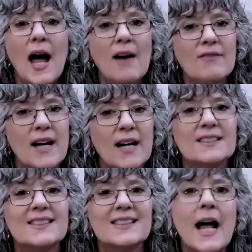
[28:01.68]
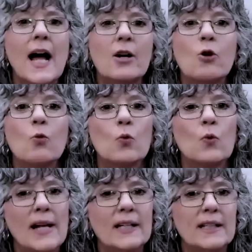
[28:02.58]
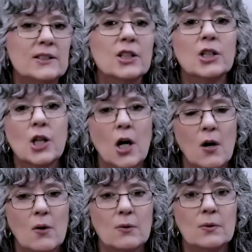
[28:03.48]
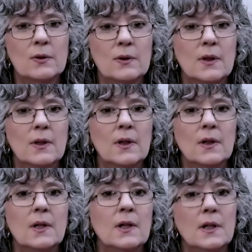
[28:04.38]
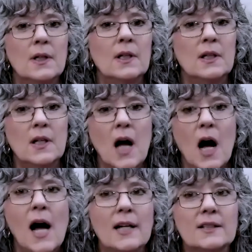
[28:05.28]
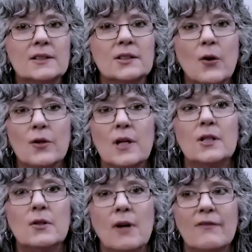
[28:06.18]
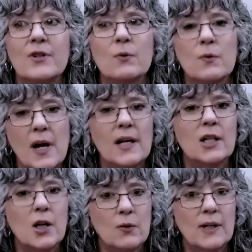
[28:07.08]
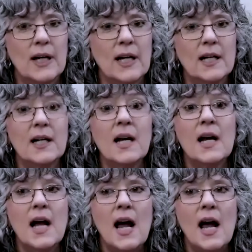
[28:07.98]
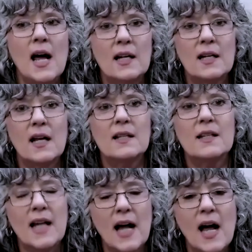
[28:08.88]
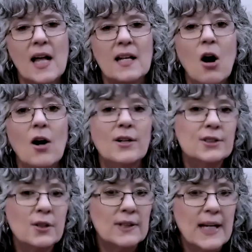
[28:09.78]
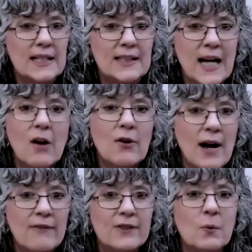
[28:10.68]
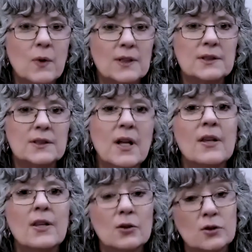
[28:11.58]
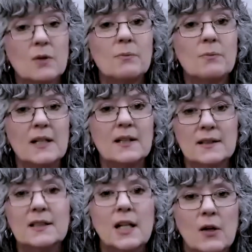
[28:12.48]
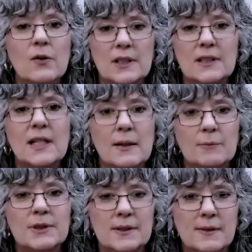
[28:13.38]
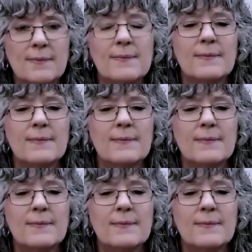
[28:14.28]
have that snack ready to go, not so that you have to run and go get it. And then also lay down afterwards. Those would be, the tips.